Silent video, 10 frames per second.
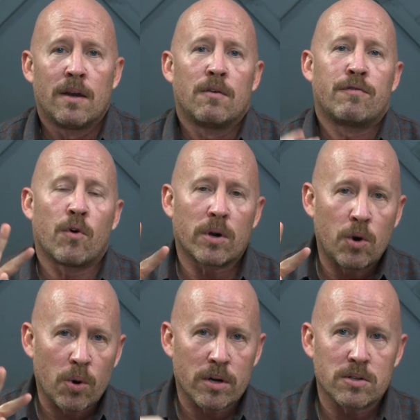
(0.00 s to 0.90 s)
4
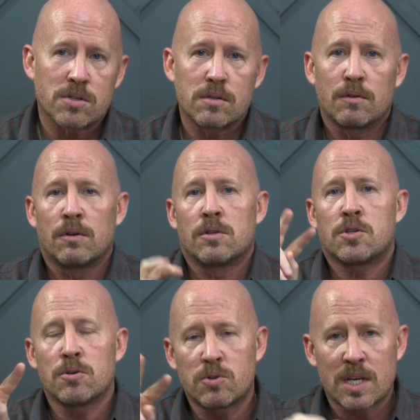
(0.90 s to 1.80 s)
quarters,
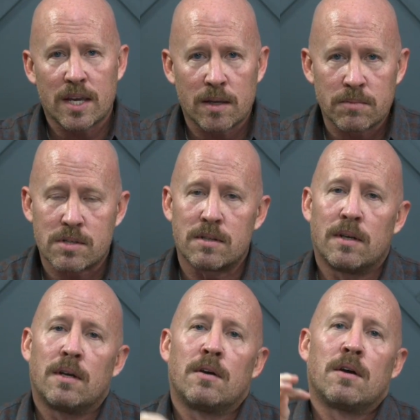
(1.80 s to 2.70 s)
2 teams,
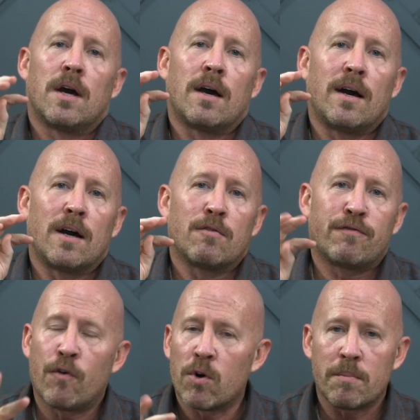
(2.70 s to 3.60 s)

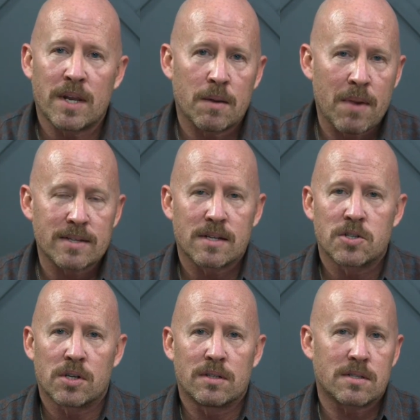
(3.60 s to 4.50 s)
4 mini
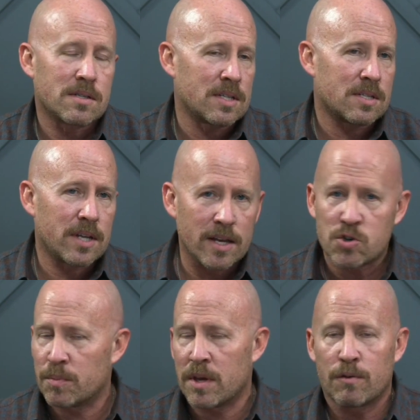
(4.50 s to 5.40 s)
messages. The stage
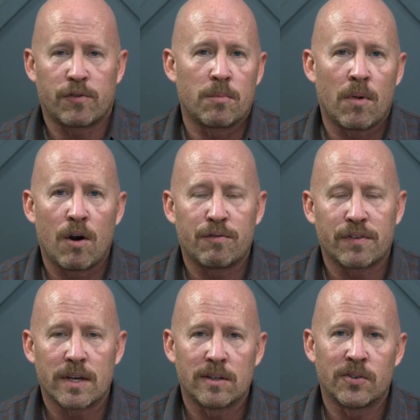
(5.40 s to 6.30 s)
will be a football
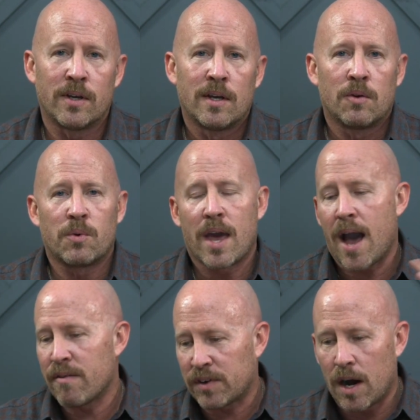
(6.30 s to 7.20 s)
field. We
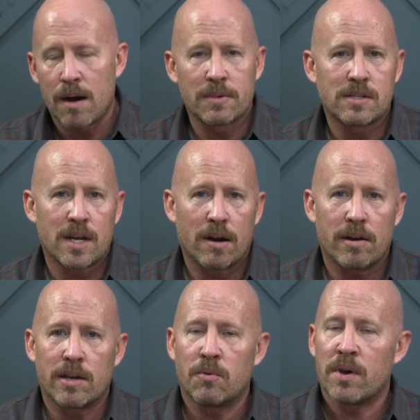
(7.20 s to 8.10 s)
have
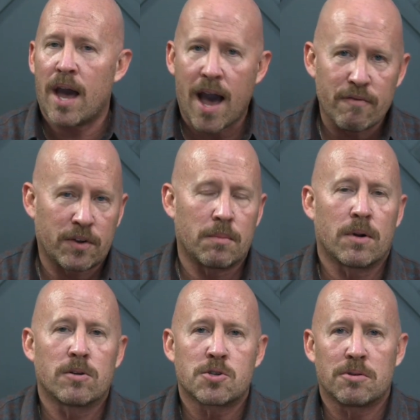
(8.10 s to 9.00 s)
commentary, we have
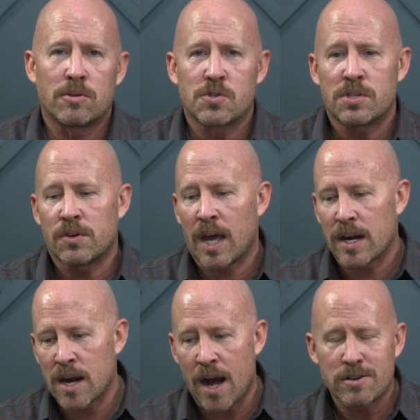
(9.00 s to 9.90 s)
commercials, you
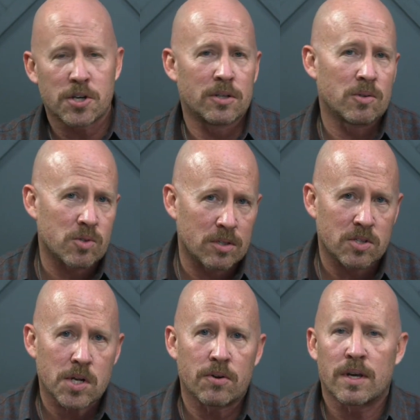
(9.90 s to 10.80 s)
get nachos and
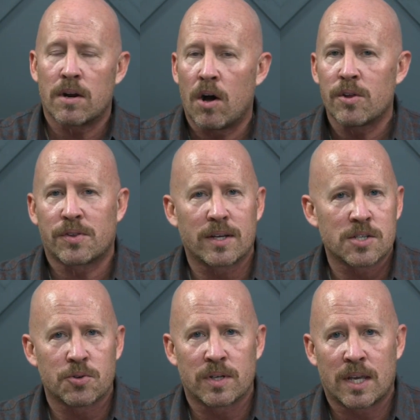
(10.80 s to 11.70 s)
soda and all the things
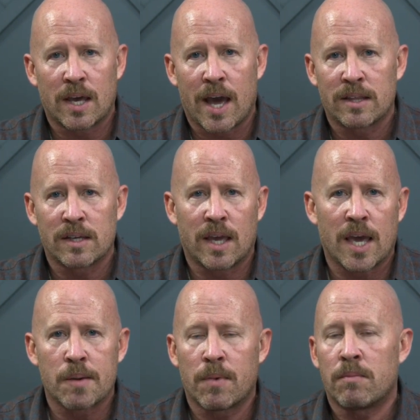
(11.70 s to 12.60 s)
you would get at the
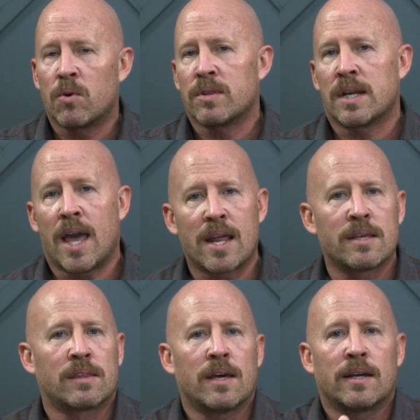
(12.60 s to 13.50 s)
game, but more than
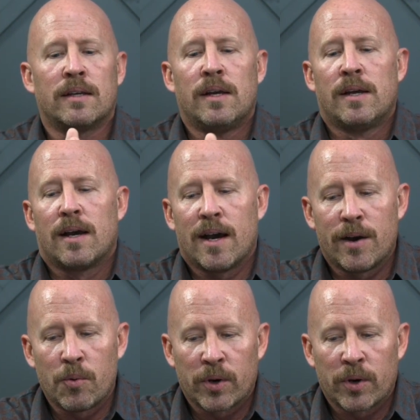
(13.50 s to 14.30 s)
anything, we're